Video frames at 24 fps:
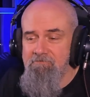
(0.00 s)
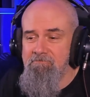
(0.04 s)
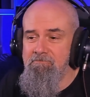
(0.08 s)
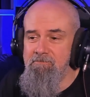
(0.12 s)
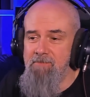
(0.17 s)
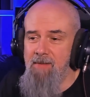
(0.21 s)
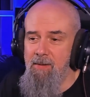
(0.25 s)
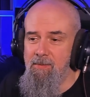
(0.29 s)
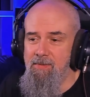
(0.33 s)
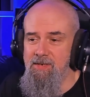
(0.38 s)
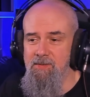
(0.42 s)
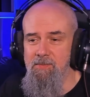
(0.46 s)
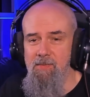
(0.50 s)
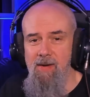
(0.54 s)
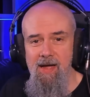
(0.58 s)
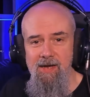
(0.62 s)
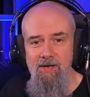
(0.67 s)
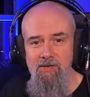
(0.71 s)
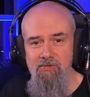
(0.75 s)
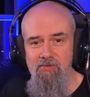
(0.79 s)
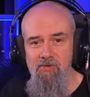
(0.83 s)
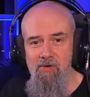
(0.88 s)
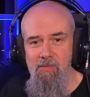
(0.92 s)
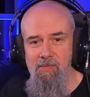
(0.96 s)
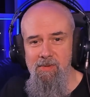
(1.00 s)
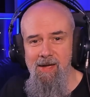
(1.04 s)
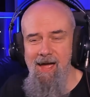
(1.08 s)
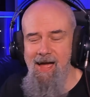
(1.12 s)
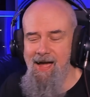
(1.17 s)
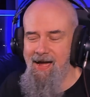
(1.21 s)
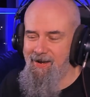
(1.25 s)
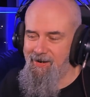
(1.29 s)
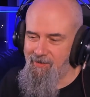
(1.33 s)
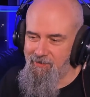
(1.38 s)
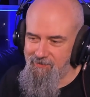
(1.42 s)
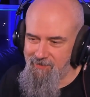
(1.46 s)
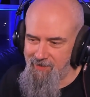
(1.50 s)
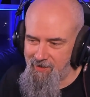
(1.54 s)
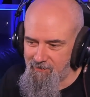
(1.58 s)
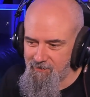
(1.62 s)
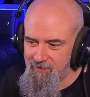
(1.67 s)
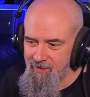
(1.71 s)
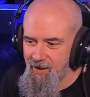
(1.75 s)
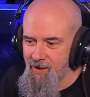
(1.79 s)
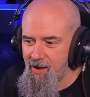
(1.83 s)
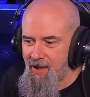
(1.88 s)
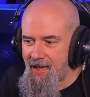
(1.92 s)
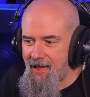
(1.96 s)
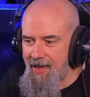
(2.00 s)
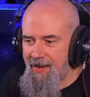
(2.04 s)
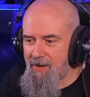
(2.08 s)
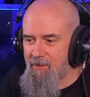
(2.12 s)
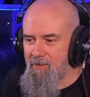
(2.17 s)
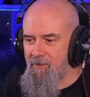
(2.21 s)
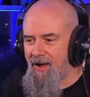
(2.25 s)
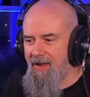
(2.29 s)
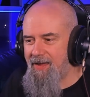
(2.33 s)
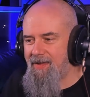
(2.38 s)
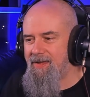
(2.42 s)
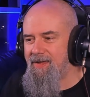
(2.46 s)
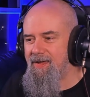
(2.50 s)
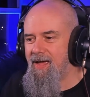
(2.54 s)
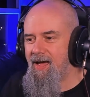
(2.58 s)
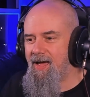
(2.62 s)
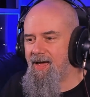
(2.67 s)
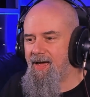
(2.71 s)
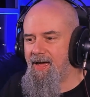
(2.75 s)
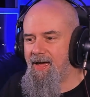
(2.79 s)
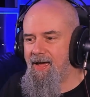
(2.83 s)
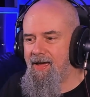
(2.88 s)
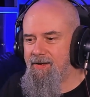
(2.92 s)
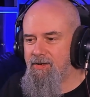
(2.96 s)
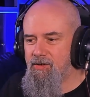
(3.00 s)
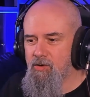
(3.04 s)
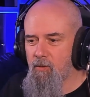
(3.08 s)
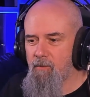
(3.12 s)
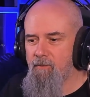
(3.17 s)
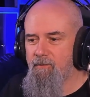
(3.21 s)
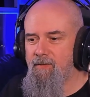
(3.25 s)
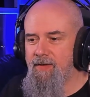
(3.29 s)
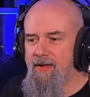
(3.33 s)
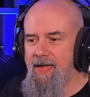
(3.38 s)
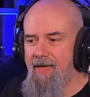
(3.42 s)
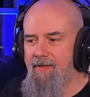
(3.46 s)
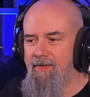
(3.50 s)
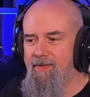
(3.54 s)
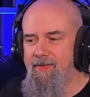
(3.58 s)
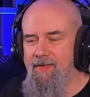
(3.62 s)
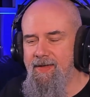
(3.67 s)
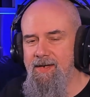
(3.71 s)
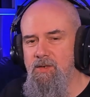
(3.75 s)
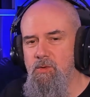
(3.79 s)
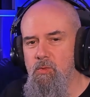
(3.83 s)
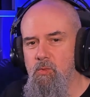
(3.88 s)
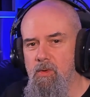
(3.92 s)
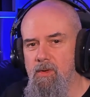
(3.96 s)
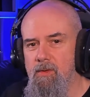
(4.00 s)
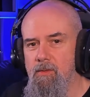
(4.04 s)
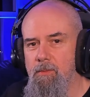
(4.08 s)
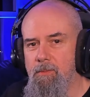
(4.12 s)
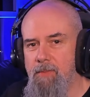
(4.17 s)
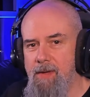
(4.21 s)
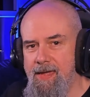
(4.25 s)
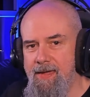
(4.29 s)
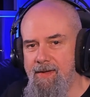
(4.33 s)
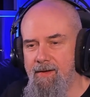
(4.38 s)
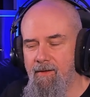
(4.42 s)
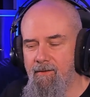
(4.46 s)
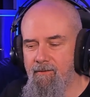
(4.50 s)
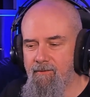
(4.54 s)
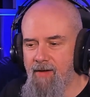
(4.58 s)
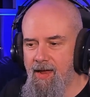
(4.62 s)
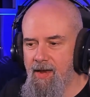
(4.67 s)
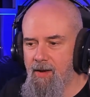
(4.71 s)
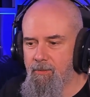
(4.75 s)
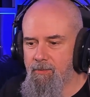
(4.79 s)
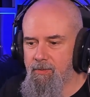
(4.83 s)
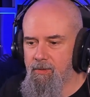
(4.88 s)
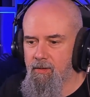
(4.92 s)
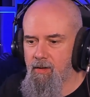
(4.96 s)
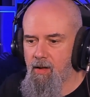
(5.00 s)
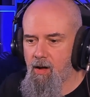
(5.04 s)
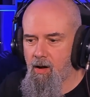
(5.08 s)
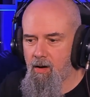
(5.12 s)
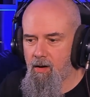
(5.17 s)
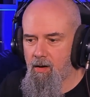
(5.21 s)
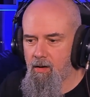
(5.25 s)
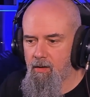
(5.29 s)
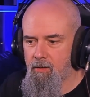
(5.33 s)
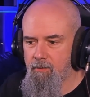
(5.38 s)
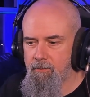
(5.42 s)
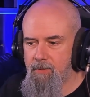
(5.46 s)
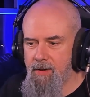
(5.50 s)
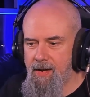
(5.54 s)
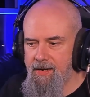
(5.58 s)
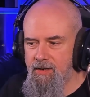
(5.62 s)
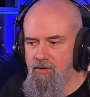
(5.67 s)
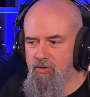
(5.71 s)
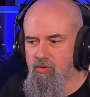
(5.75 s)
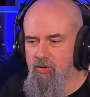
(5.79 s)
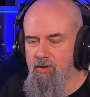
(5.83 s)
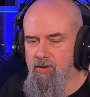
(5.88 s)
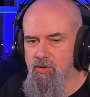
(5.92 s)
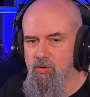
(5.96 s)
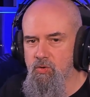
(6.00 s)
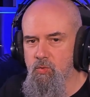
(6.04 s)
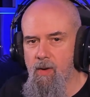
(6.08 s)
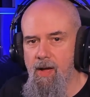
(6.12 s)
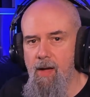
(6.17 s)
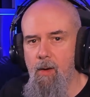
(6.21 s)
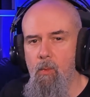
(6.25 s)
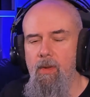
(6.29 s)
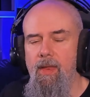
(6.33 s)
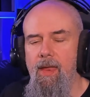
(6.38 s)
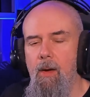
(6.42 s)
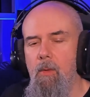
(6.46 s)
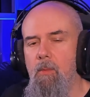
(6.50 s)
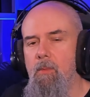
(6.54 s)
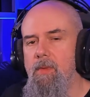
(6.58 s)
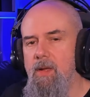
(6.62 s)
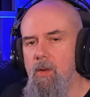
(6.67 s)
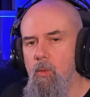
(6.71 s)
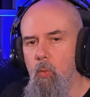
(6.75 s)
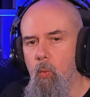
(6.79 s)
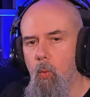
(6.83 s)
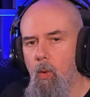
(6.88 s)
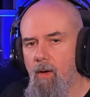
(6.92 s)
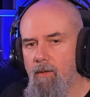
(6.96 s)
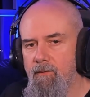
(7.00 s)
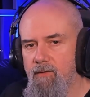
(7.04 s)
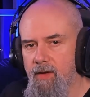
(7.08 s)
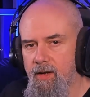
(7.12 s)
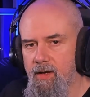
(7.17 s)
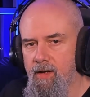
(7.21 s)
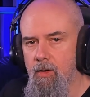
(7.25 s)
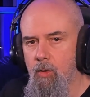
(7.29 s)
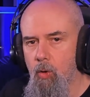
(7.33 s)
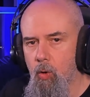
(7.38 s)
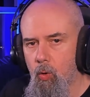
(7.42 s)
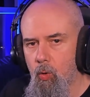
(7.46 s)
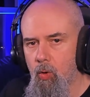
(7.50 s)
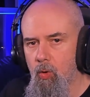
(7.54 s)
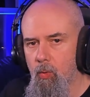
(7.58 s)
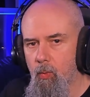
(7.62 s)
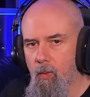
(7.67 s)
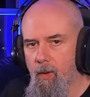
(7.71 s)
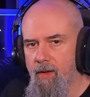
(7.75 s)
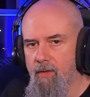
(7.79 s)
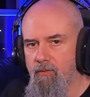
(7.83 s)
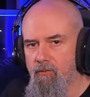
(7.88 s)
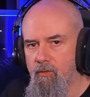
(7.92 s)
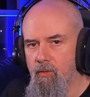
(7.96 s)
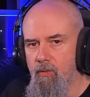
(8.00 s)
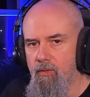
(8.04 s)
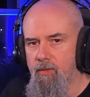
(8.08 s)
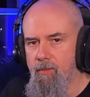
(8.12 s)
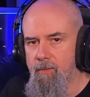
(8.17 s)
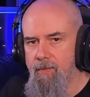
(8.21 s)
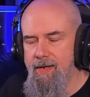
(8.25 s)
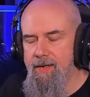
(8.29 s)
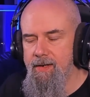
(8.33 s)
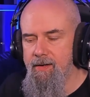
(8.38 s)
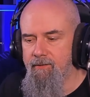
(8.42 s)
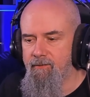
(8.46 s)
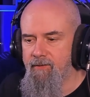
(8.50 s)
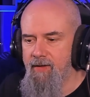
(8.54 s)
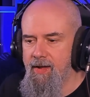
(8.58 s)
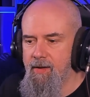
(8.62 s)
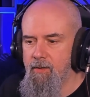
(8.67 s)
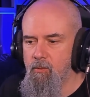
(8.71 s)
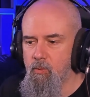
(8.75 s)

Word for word: Maybe it's my age group, I don't know. Anyway, don't forget this will be available on Patreon as well without me waffling all the way through the middle of it,